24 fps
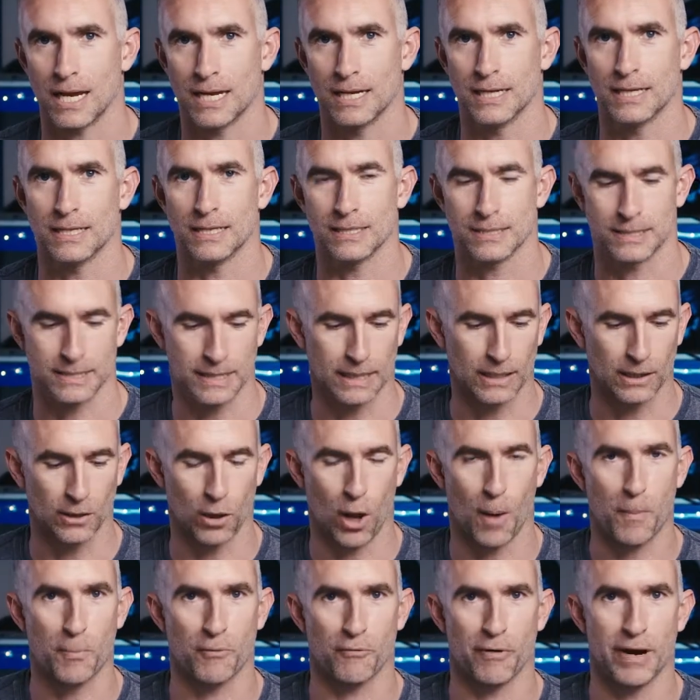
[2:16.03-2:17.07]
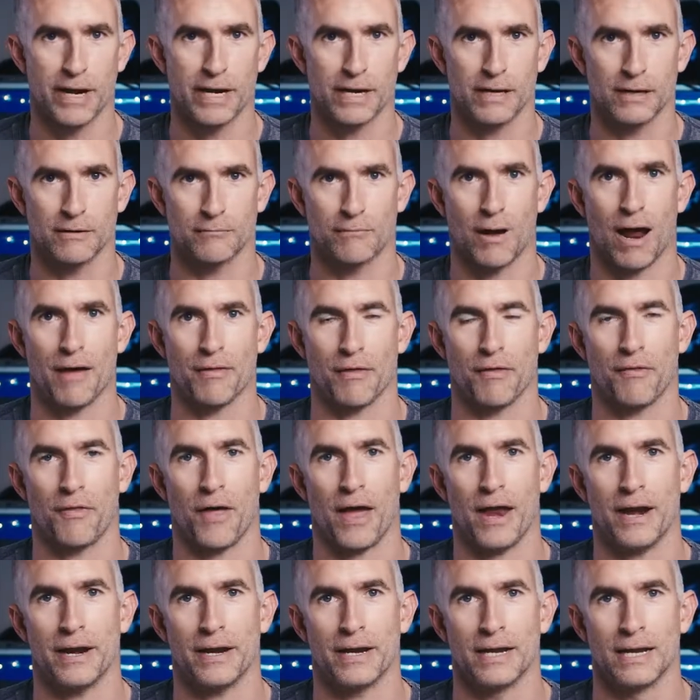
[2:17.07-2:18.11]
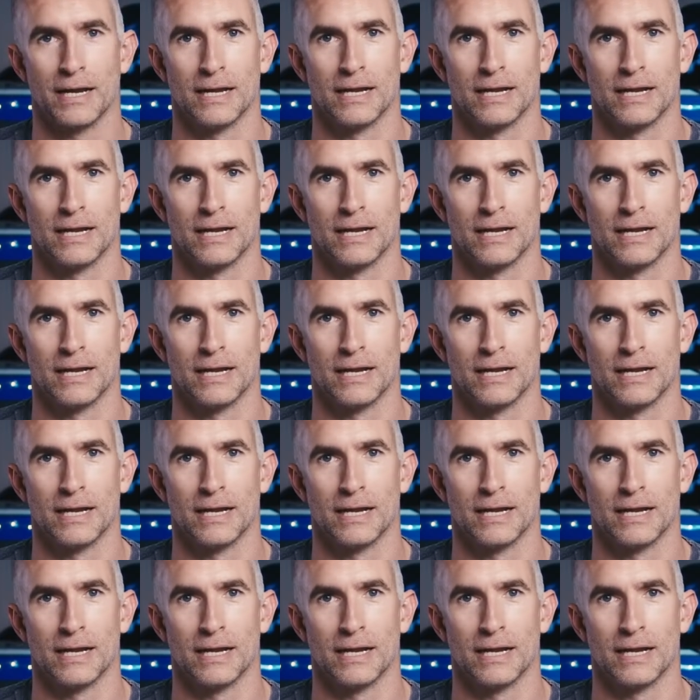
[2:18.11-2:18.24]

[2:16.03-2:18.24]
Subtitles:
a single operator rather than